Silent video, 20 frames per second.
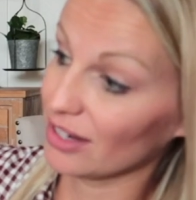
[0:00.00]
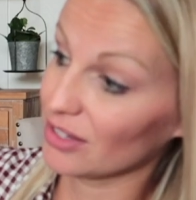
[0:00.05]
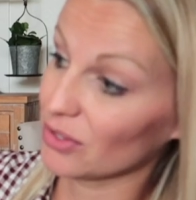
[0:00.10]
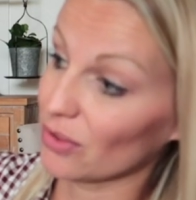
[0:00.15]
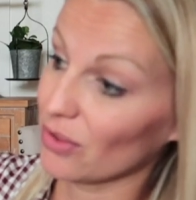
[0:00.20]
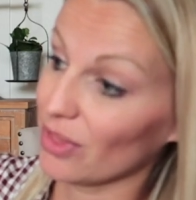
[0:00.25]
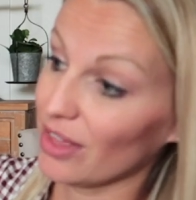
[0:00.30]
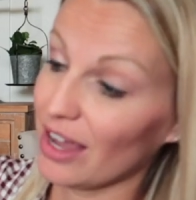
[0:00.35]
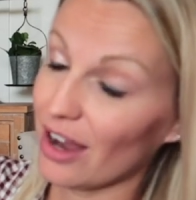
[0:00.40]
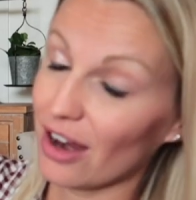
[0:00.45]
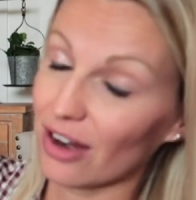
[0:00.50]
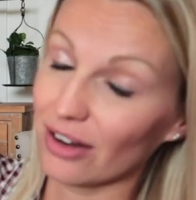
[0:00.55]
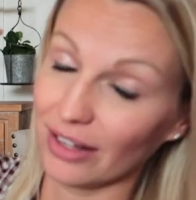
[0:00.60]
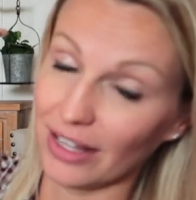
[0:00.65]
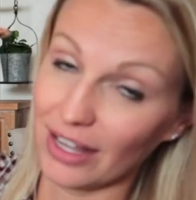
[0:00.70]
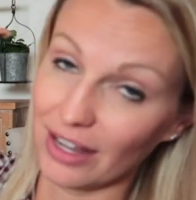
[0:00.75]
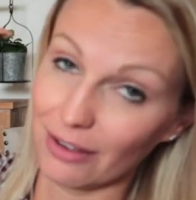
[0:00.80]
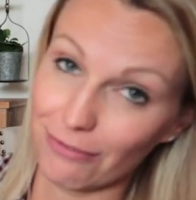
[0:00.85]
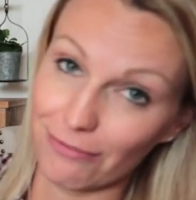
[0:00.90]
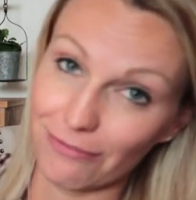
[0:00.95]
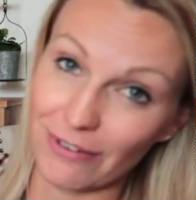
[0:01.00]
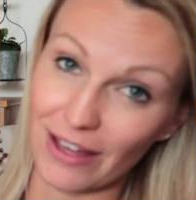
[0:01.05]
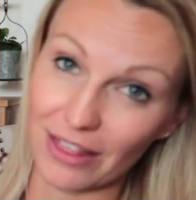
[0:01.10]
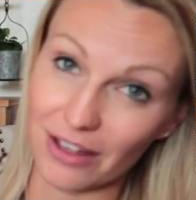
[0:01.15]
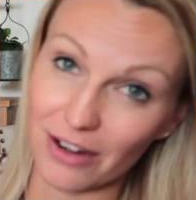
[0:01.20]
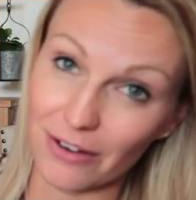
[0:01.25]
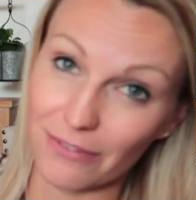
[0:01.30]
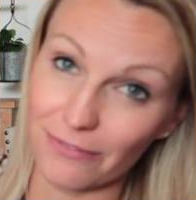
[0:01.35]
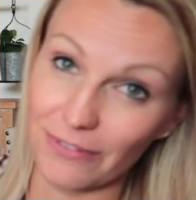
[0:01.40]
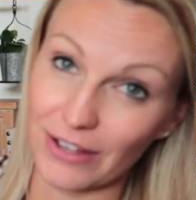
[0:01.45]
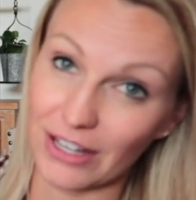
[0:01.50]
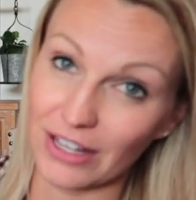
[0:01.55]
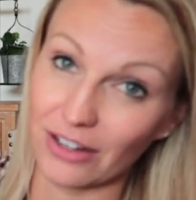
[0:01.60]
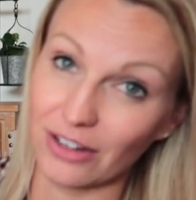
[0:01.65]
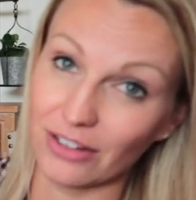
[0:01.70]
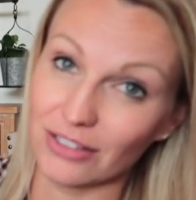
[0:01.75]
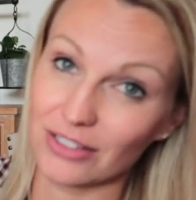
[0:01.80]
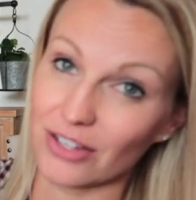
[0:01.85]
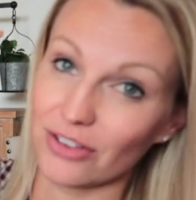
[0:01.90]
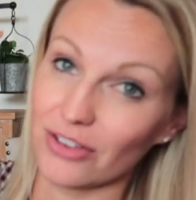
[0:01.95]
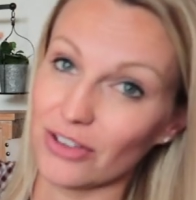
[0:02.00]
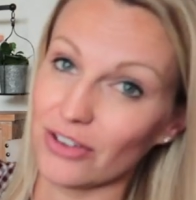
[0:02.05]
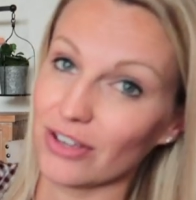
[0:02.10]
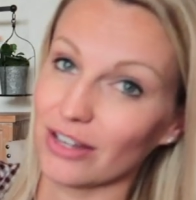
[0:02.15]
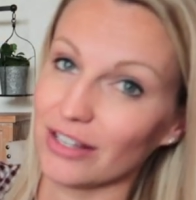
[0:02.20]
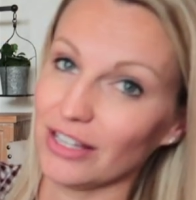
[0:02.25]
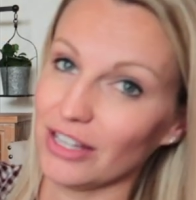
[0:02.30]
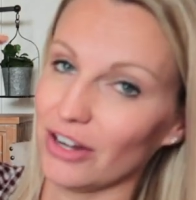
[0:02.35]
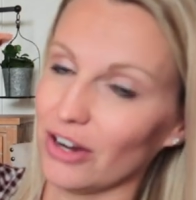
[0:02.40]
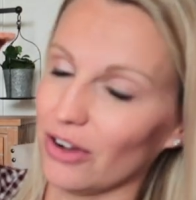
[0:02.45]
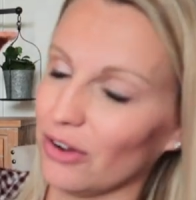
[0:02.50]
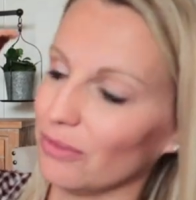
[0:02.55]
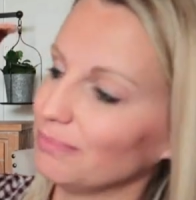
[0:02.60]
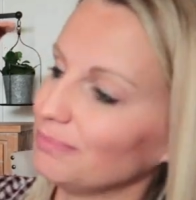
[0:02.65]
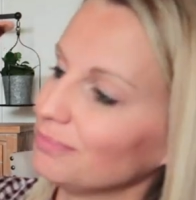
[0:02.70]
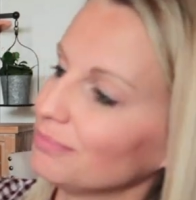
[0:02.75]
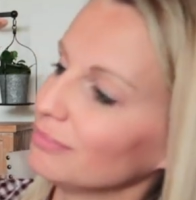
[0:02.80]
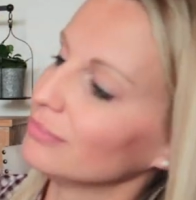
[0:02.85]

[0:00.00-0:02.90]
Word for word: So they are like feather filled so you can, you know,